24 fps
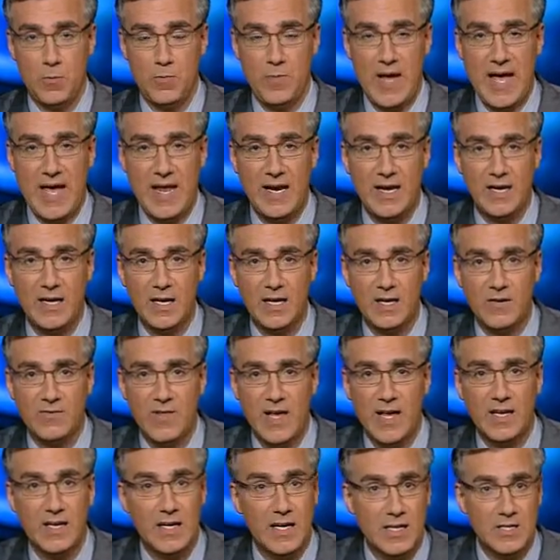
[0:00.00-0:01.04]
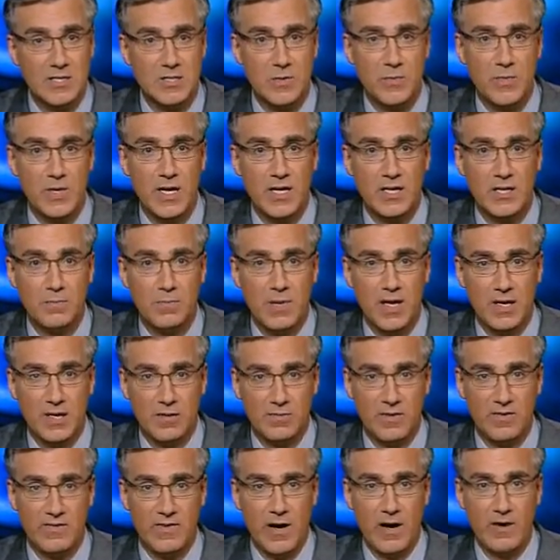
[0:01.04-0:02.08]
no panic, and if that needs to be
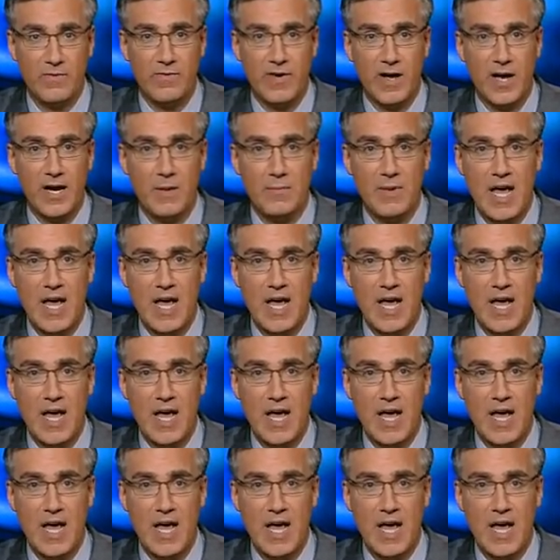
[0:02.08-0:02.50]
independently verified,